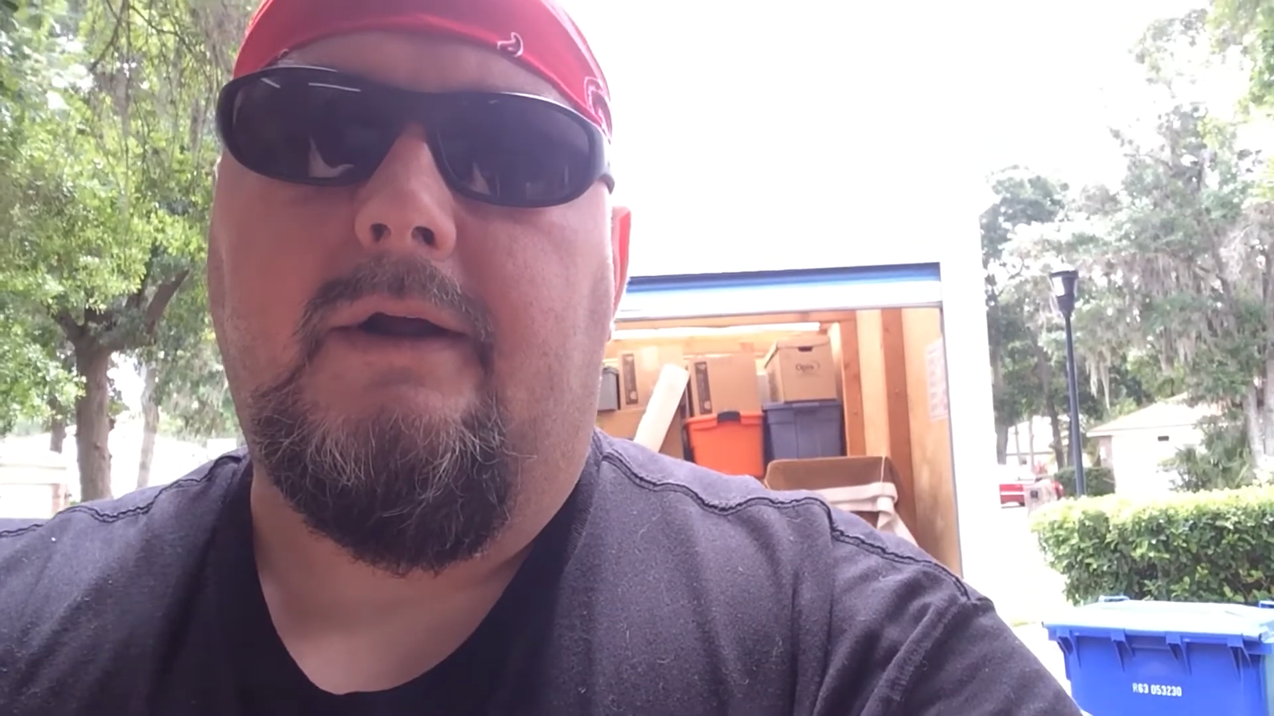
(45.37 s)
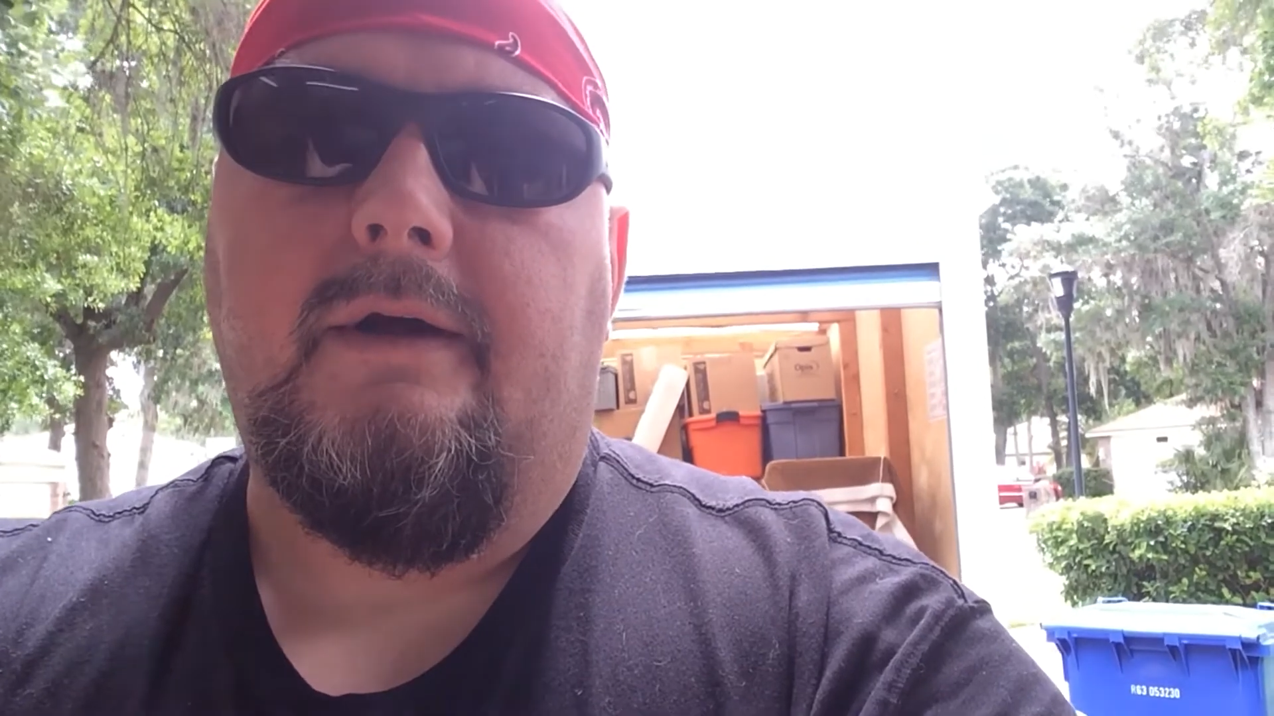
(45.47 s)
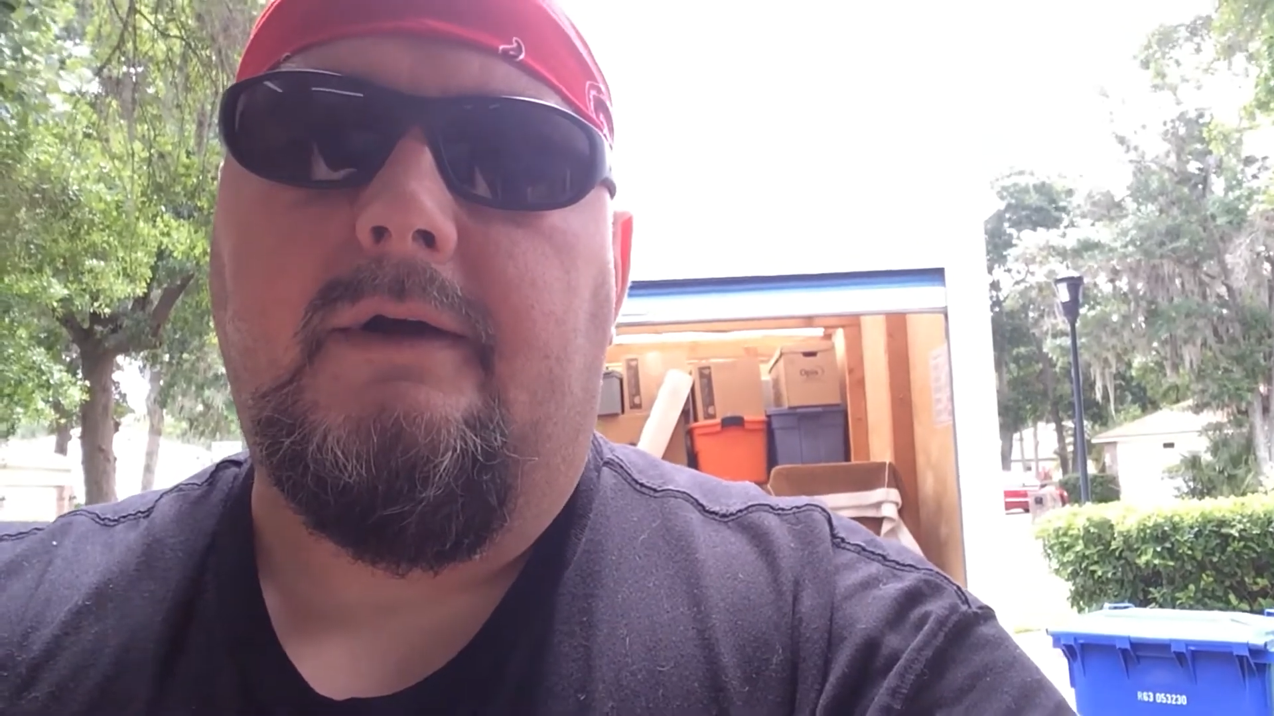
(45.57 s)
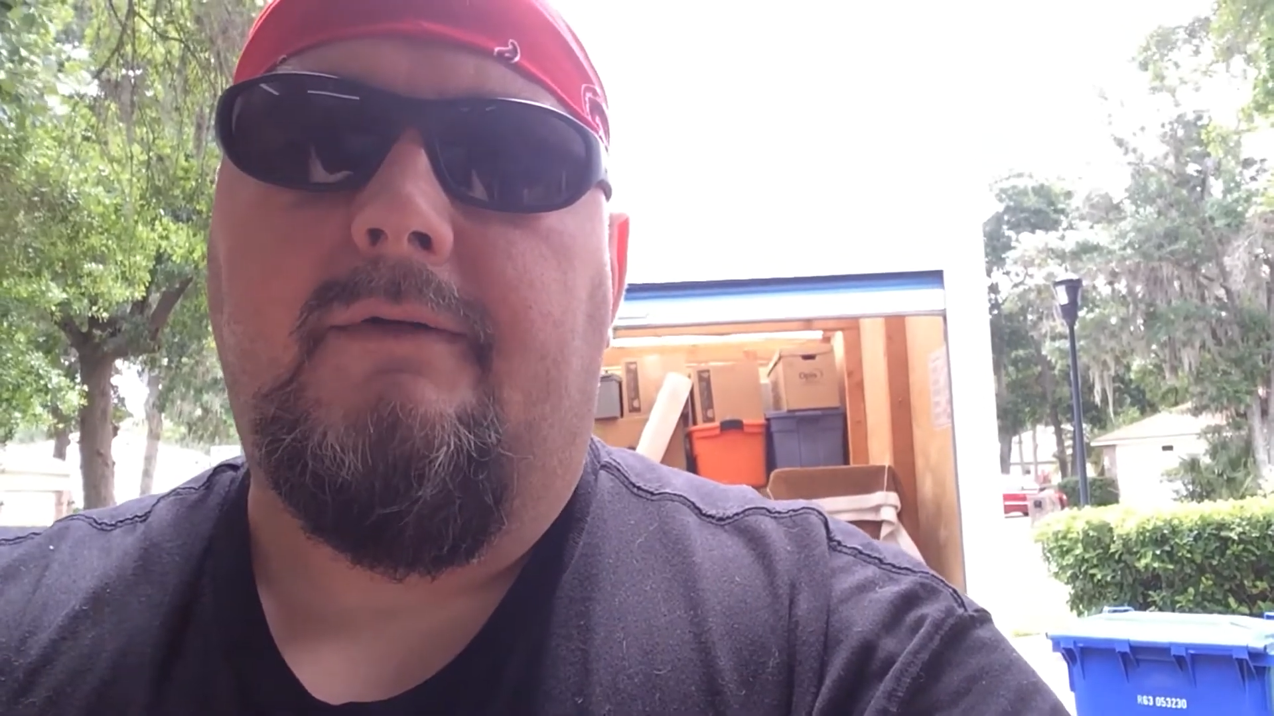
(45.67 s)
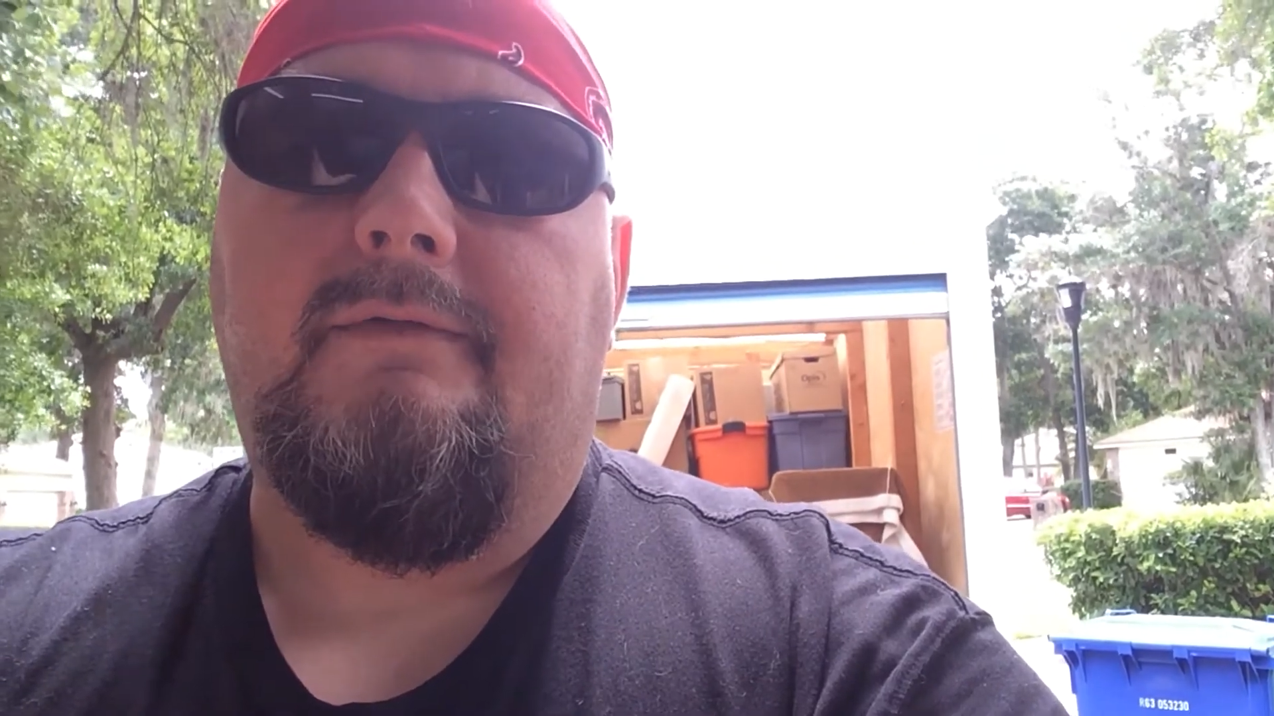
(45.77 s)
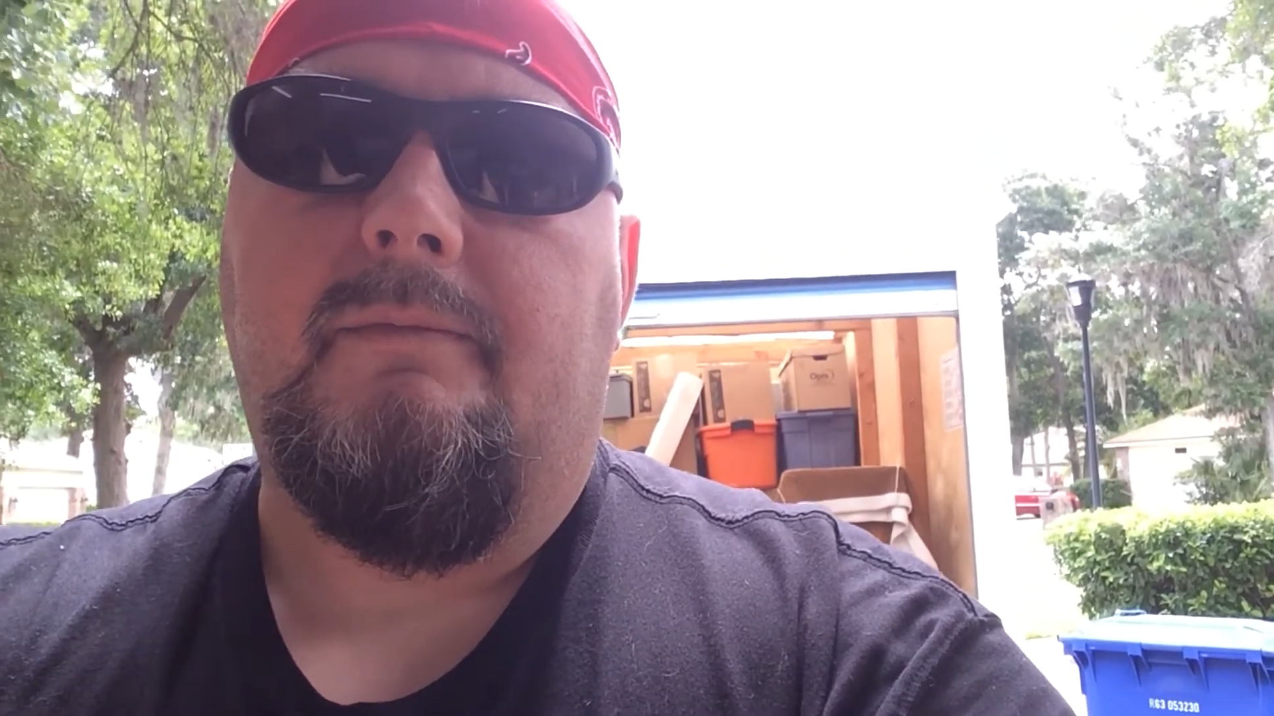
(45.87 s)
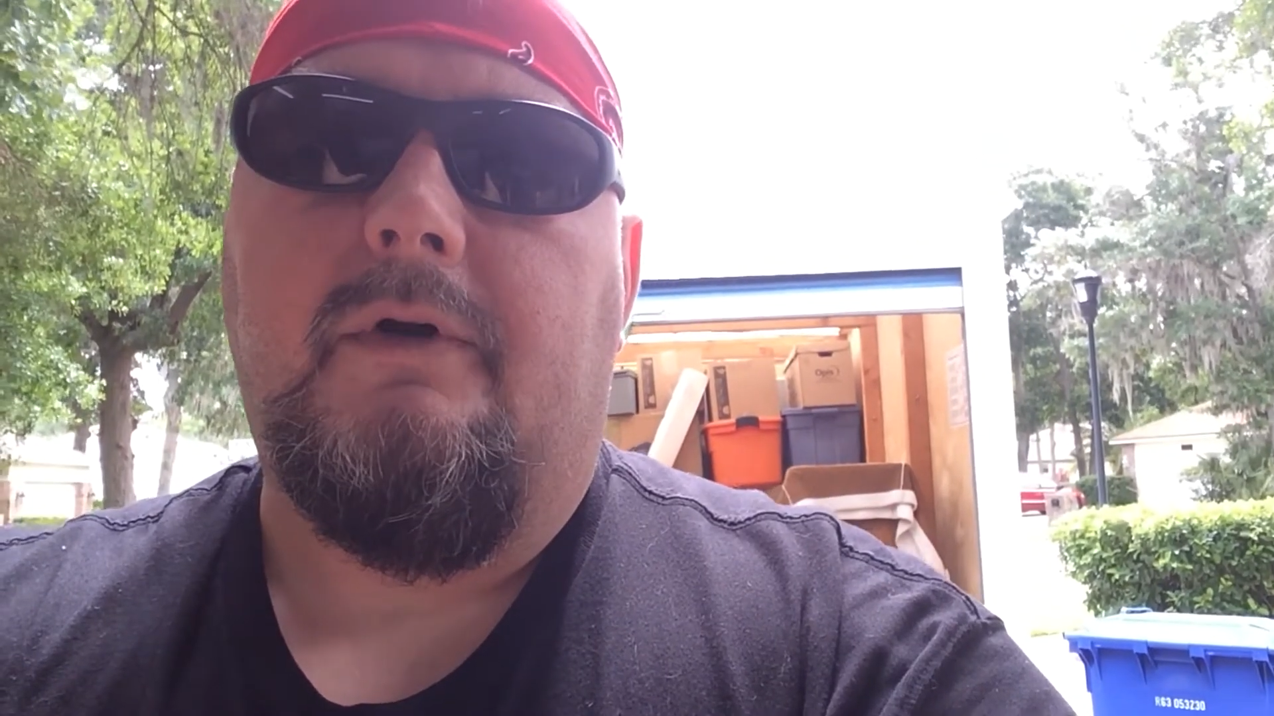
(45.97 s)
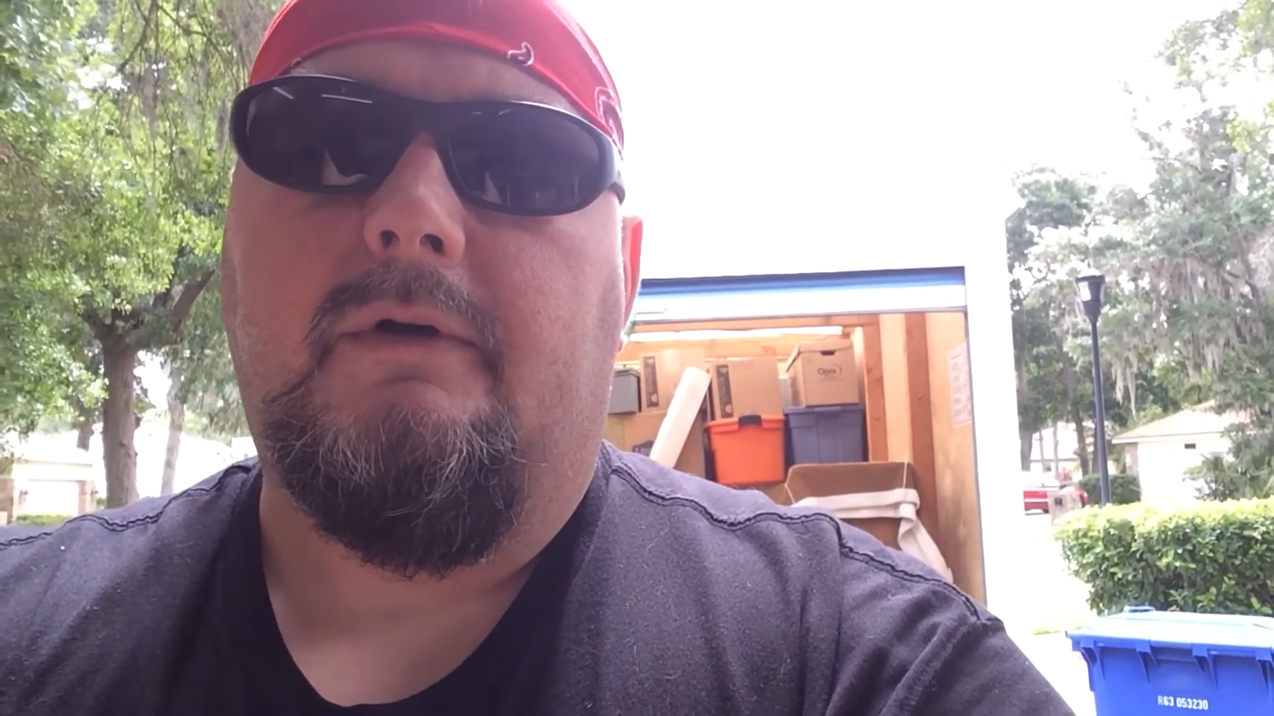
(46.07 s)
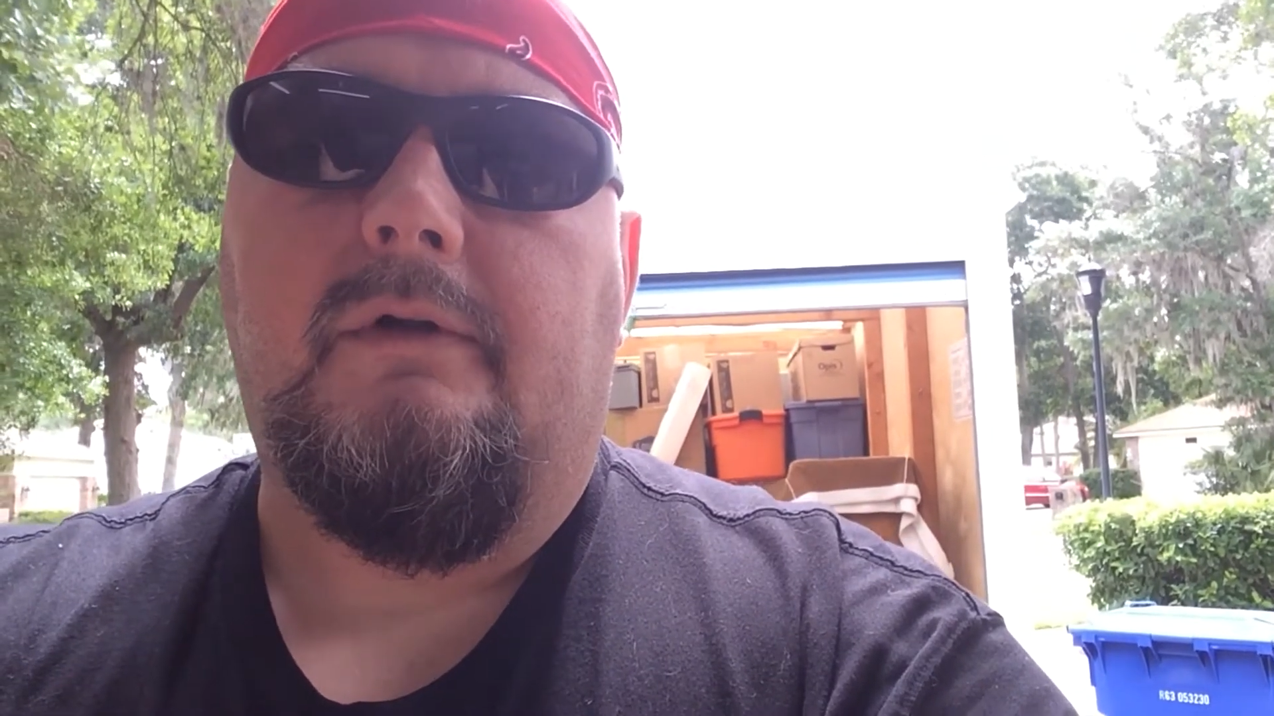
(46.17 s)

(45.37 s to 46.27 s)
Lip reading: after about